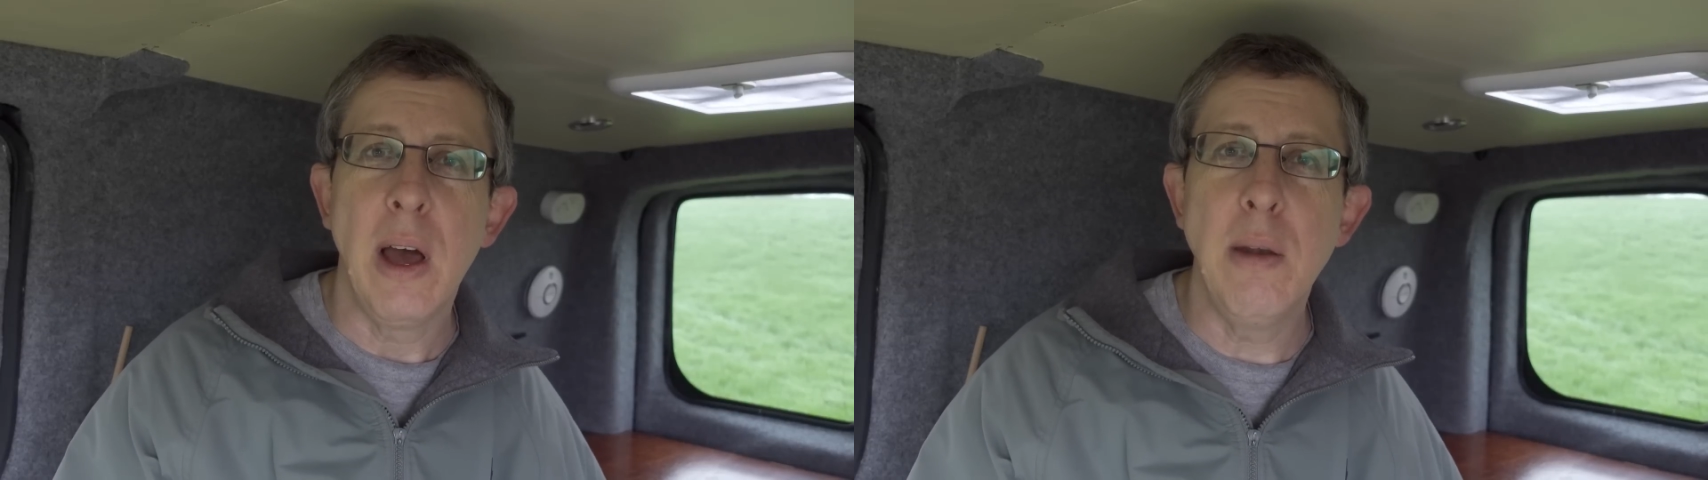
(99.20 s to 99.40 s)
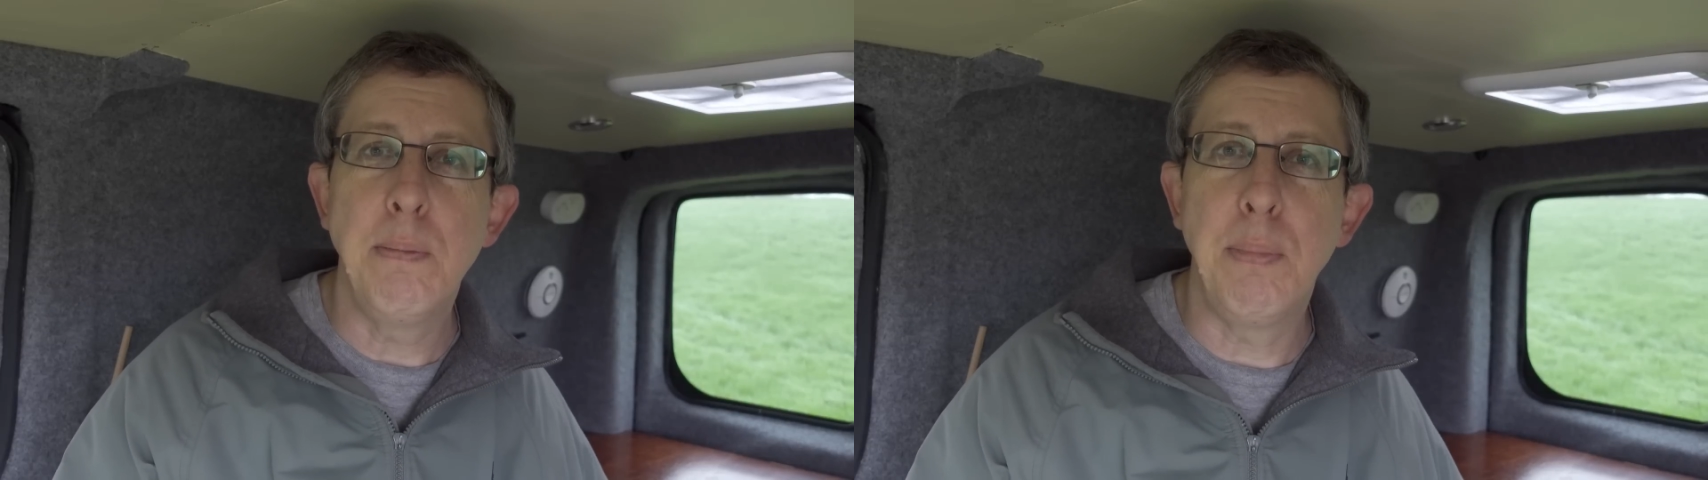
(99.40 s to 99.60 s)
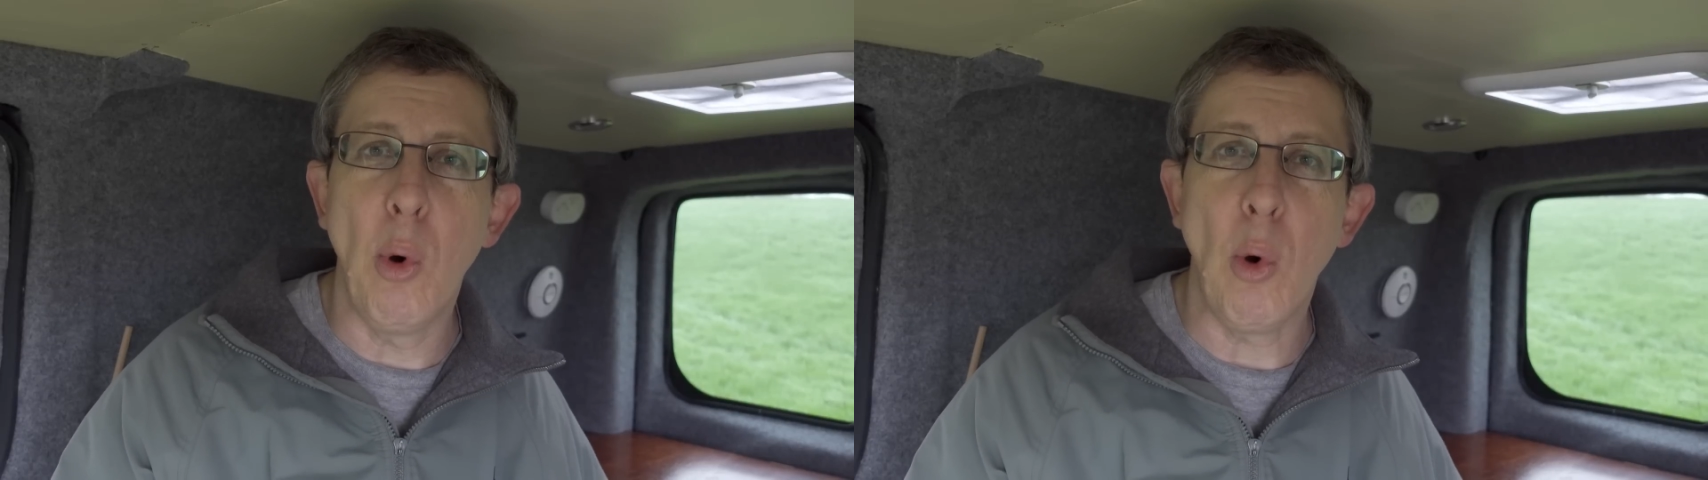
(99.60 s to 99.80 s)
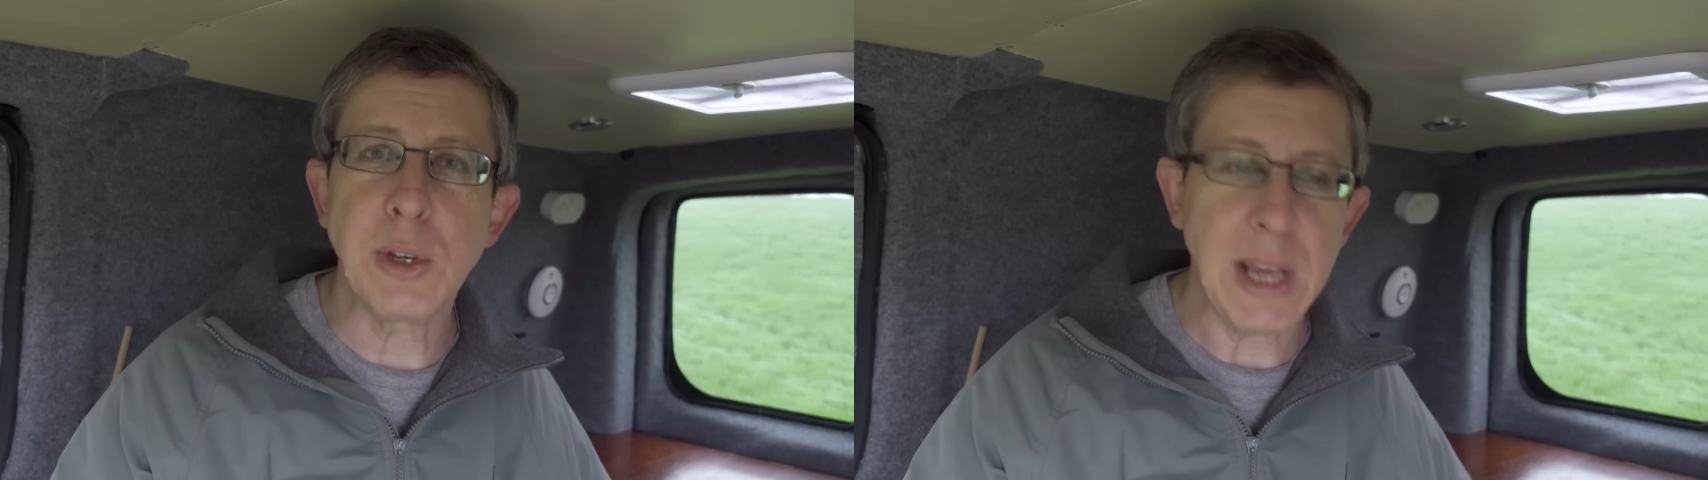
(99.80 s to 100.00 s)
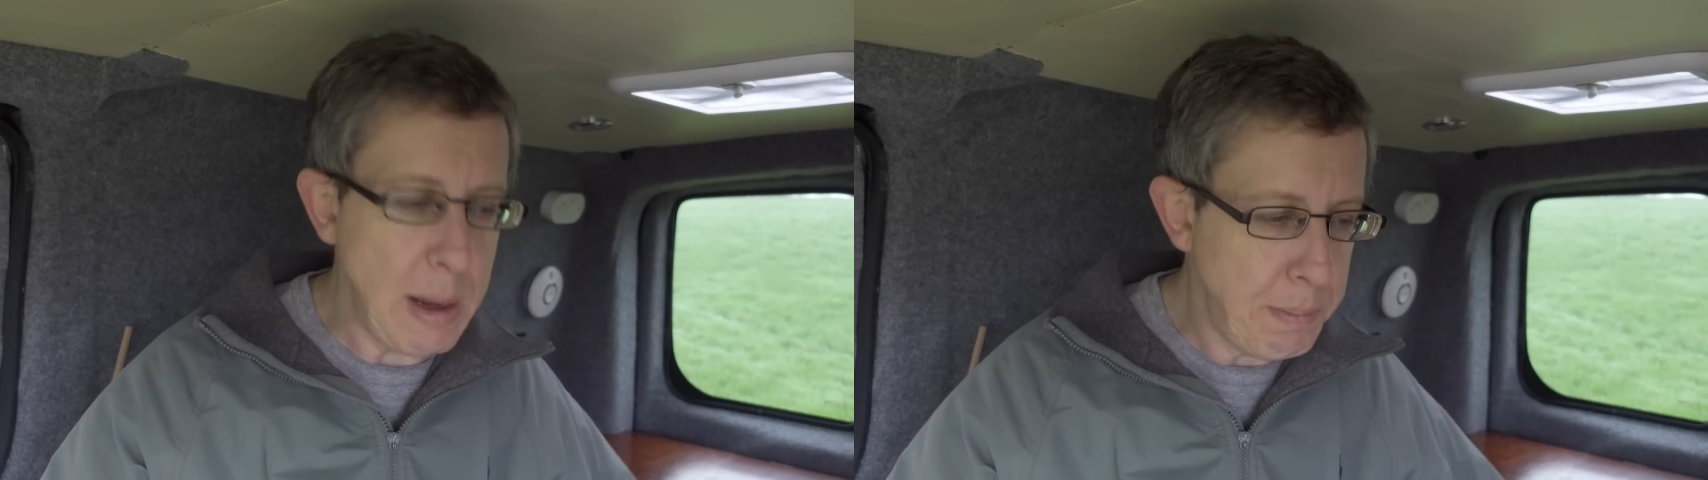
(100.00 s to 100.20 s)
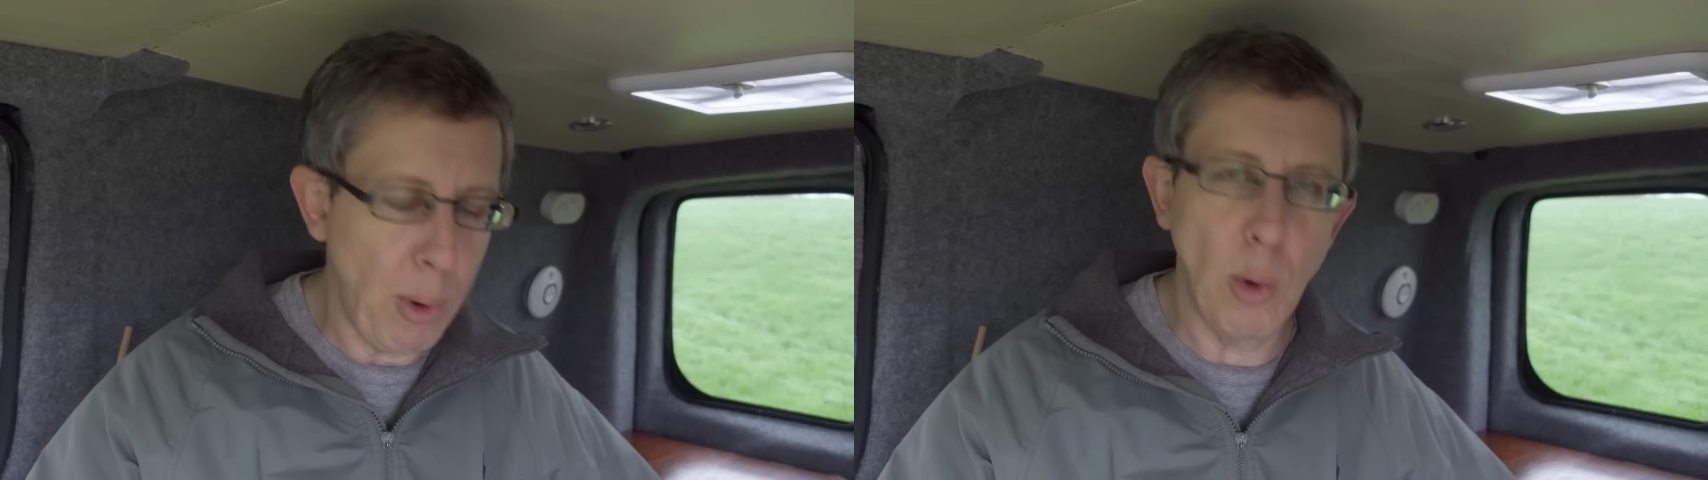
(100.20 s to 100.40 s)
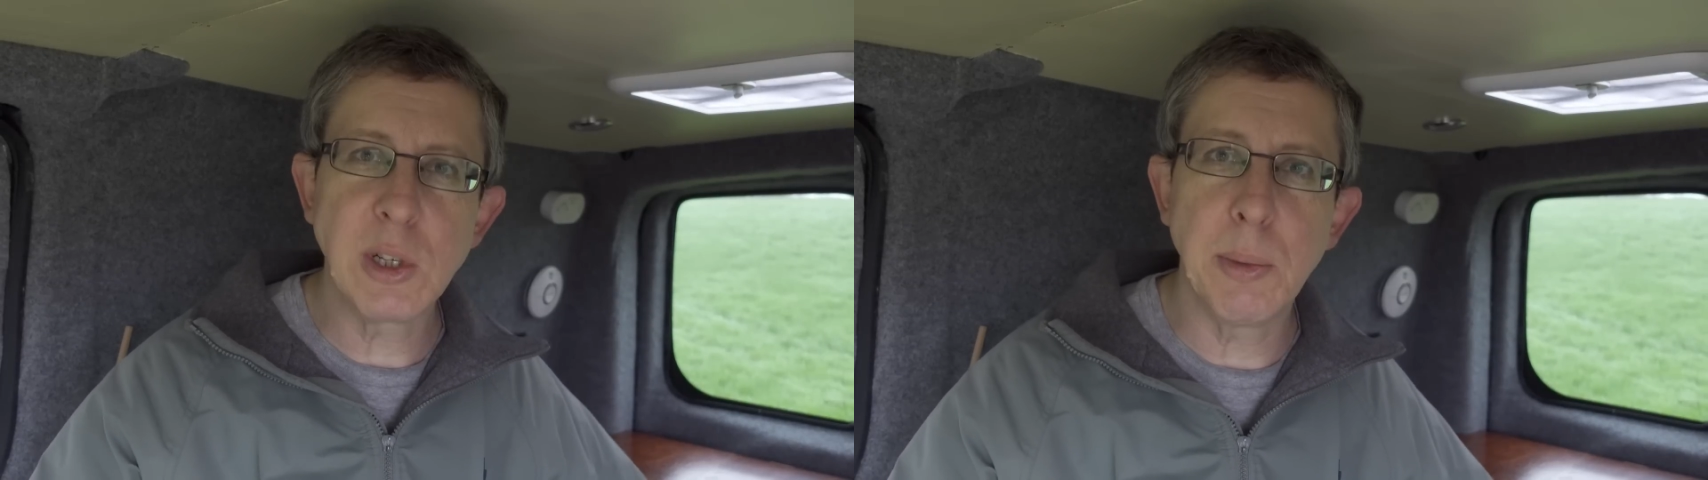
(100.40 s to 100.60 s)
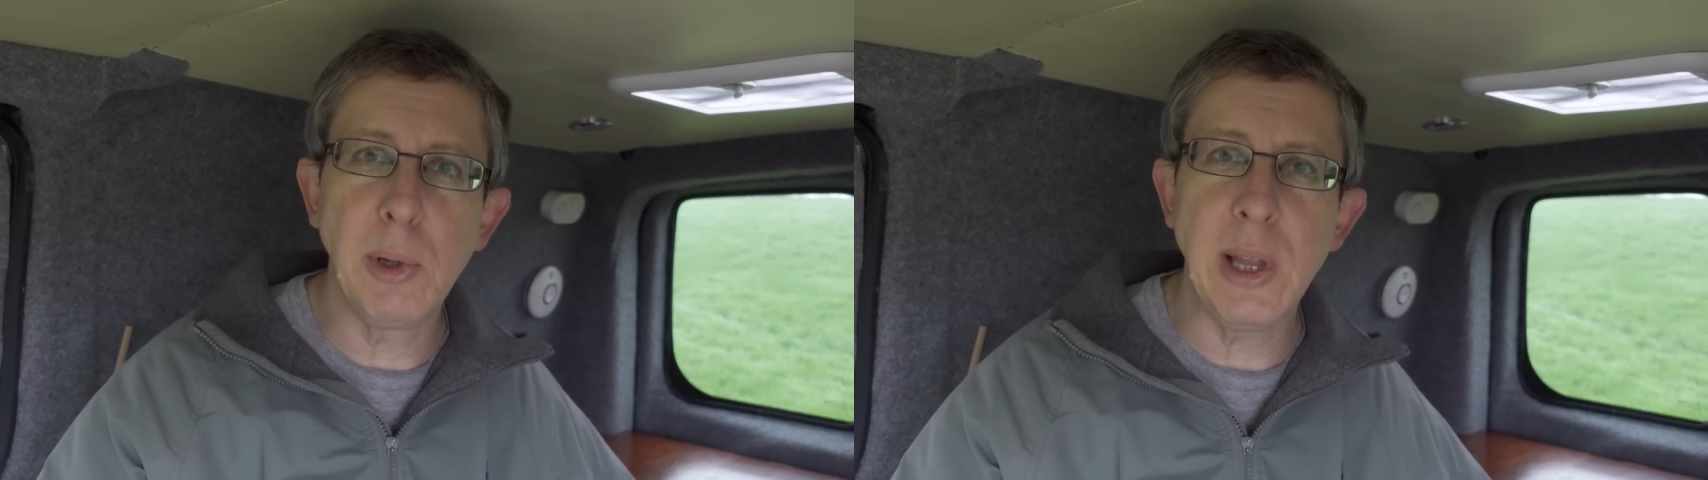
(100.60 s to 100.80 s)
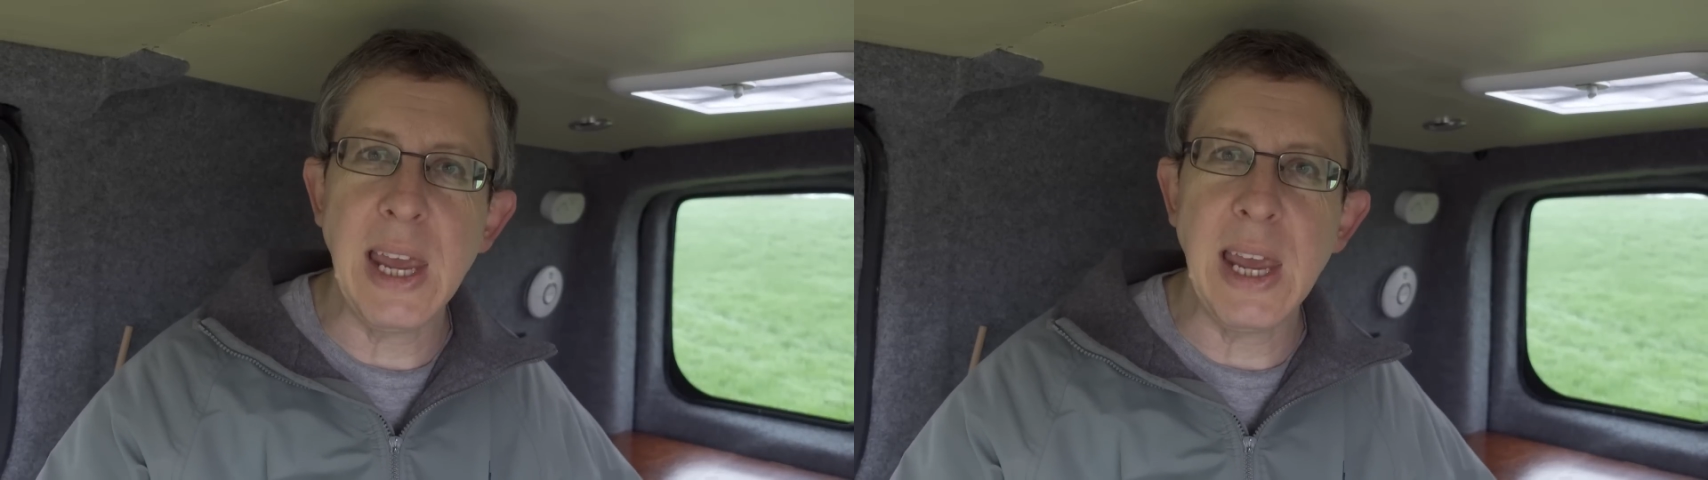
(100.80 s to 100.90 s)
and bought a portable